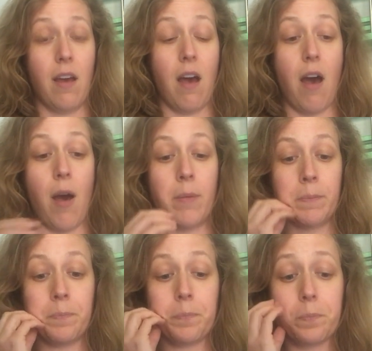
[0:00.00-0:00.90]

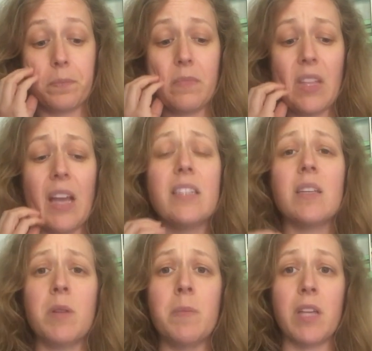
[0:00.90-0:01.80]
And
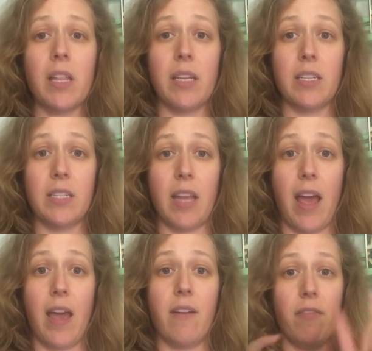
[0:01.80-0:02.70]
sometimes I like to
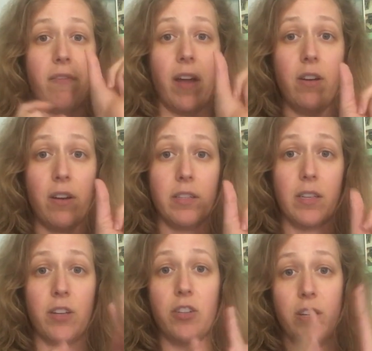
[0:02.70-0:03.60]
say, find a hard
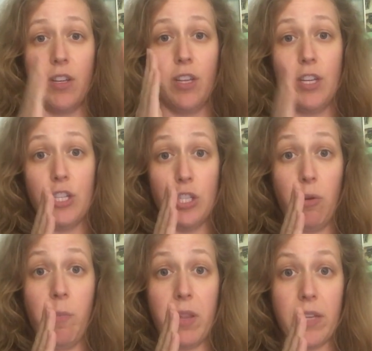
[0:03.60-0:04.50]
section, do
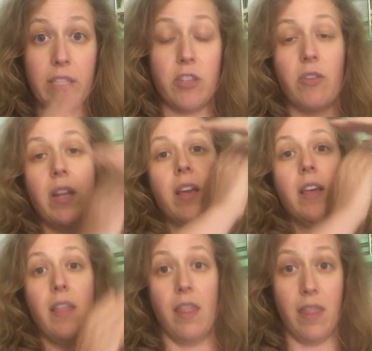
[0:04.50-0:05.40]
a +3,
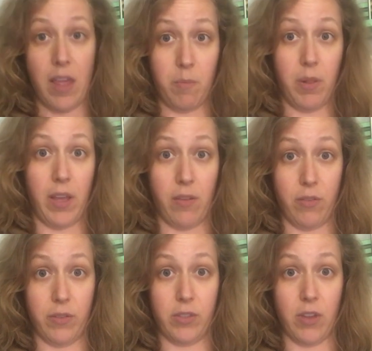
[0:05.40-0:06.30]
then play the
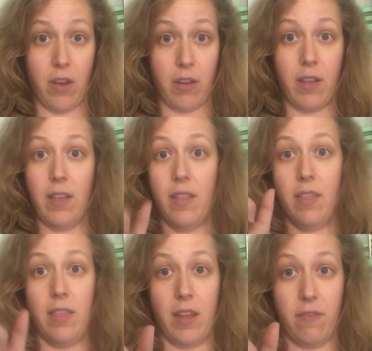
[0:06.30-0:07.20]
whole song.
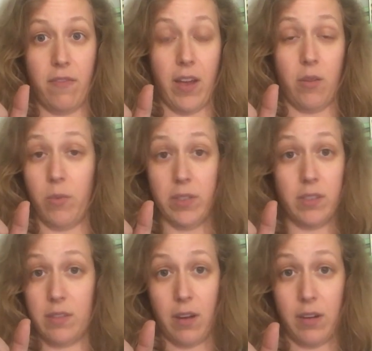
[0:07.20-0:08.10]
Then find what's
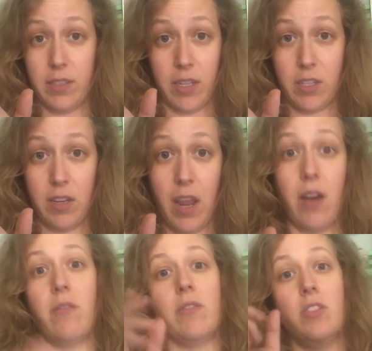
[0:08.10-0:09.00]
the hard section
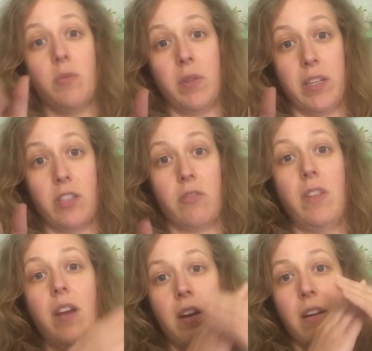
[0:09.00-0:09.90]
now, do +3
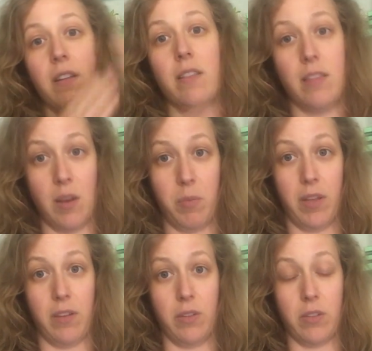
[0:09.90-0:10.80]
there, then play
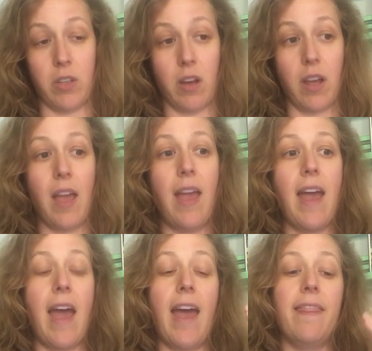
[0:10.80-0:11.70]
the whole song.
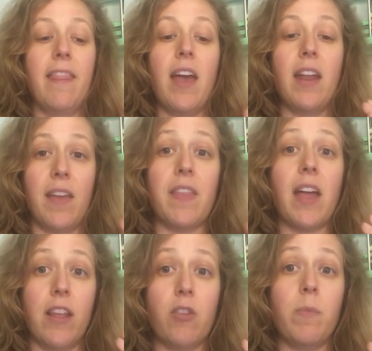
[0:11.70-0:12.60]
And then at
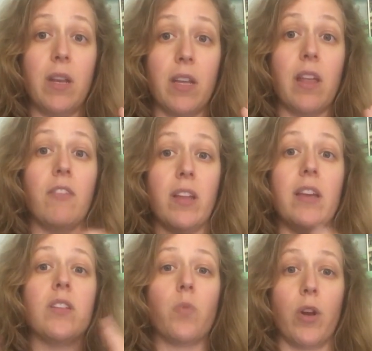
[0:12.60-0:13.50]
that intermediate level
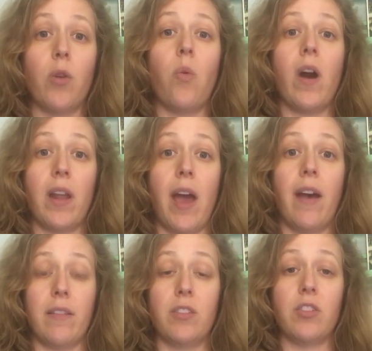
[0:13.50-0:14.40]
is where you want
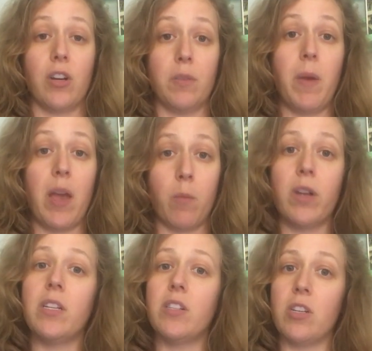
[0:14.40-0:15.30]
to start paying more
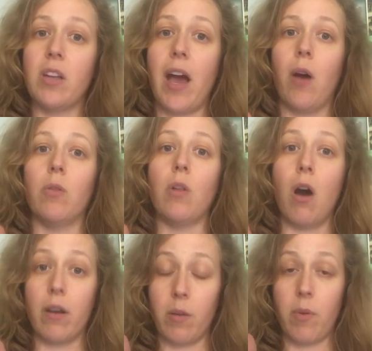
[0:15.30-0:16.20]
attention to how
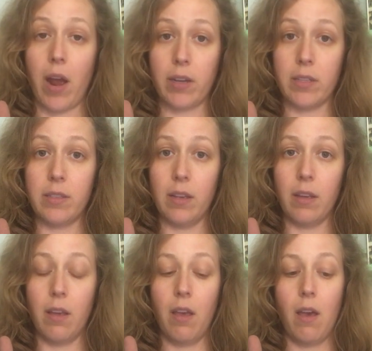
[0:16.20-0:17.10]
long you're practicing.